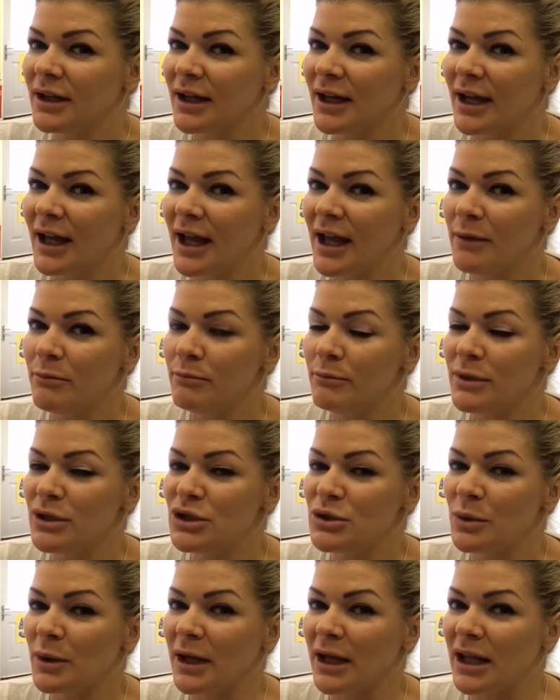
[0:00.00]
In
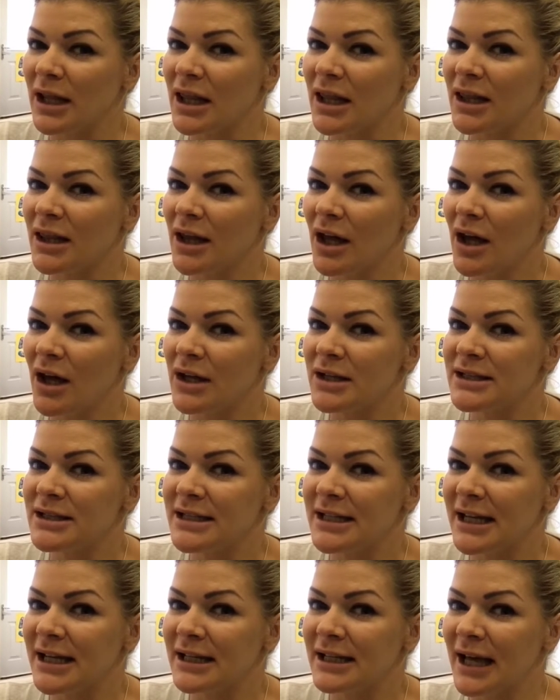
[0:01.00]
between
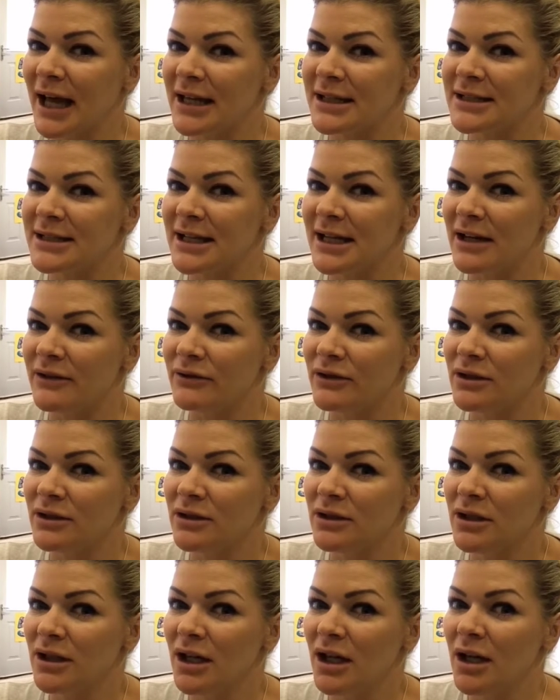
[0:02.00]
13 and 11,
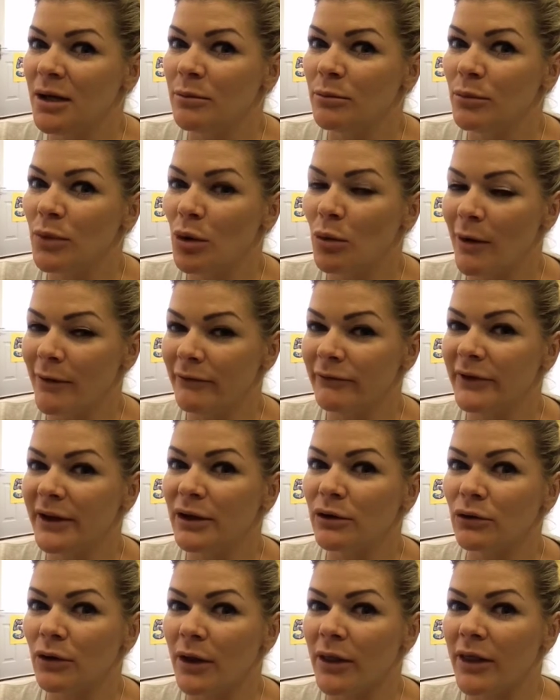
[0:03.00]
put one finger
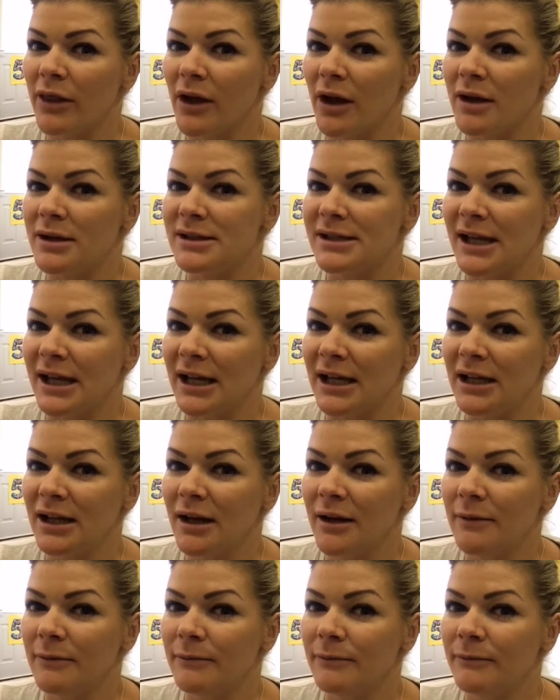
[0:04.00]
on 13,
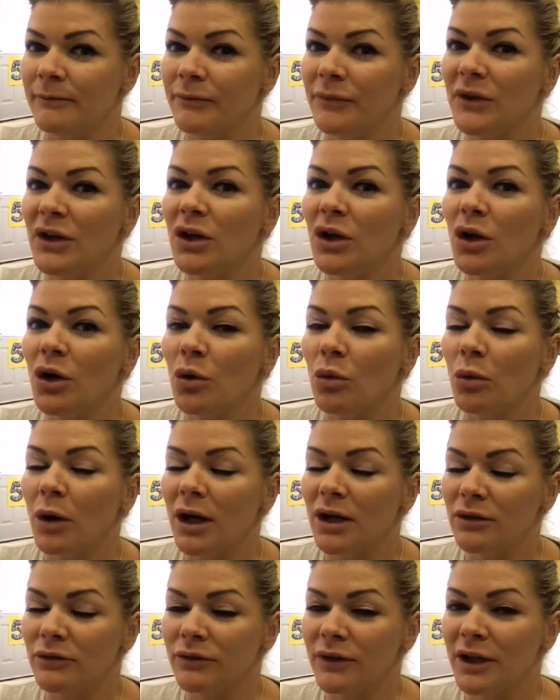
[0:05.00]
one
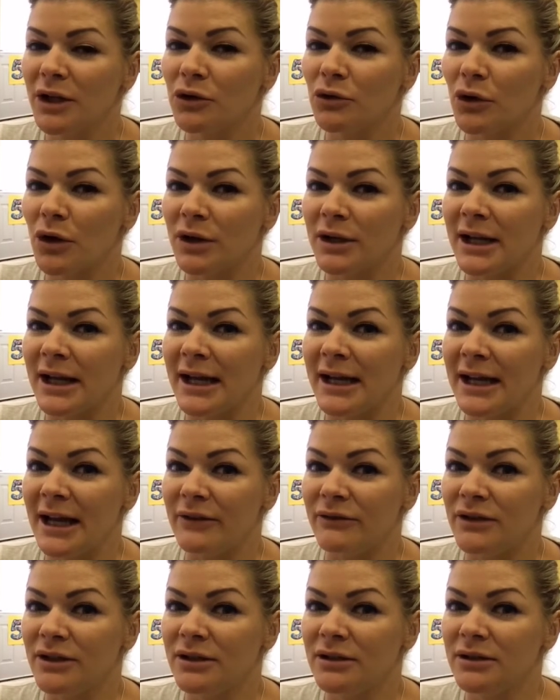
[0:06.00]
finger on
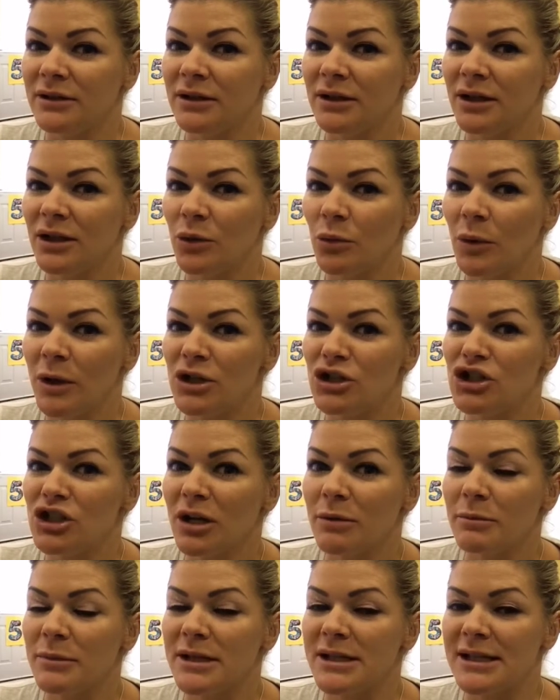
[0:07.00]
11. Which
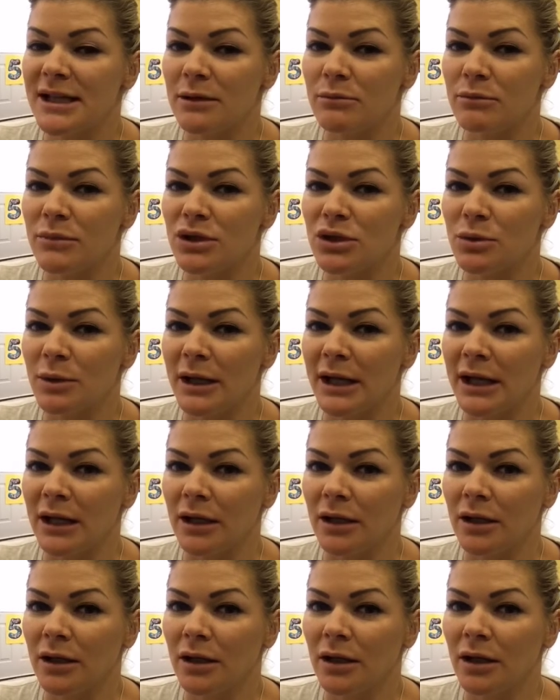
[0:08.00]
number's in between?
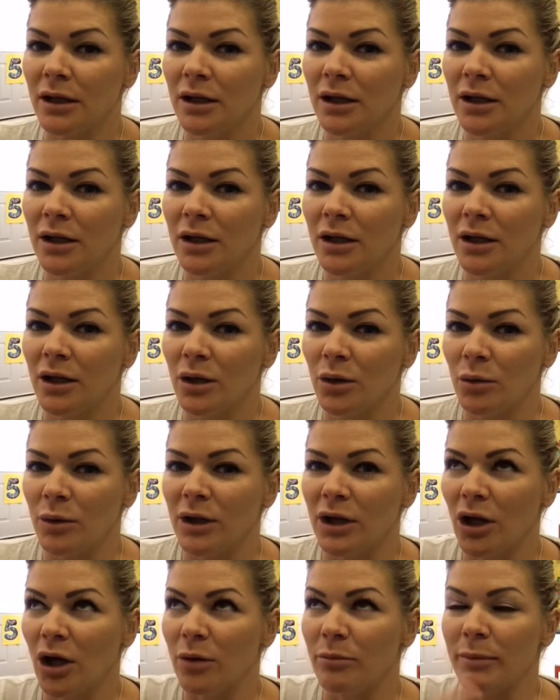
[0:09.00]
We're
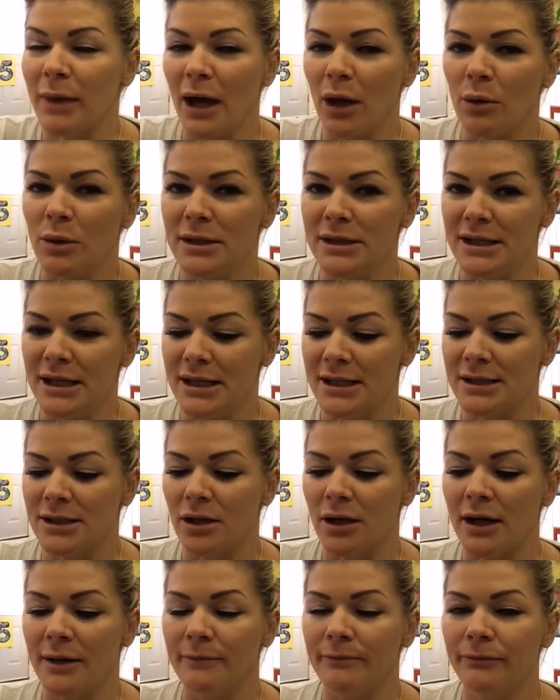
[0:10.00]
going backwards this
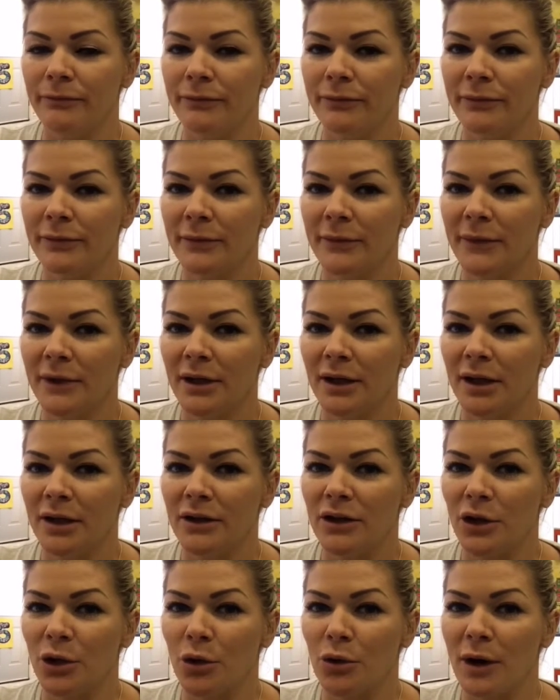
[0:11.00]
time. The
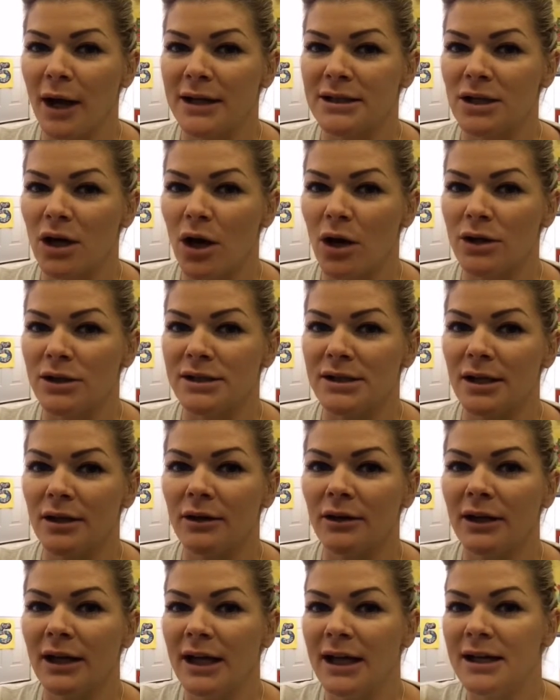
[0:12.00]
correct answer
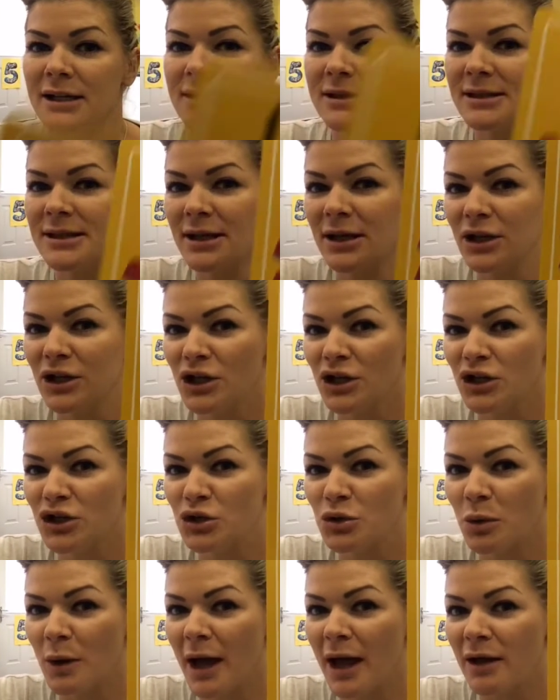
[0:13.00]
is
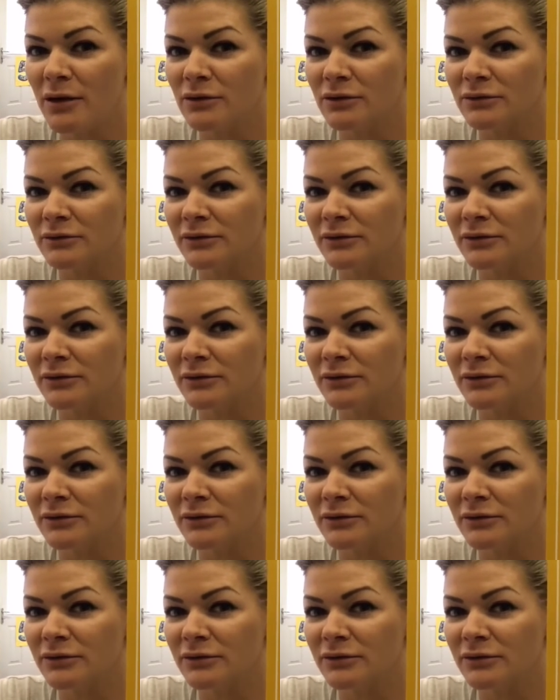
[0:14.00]
12.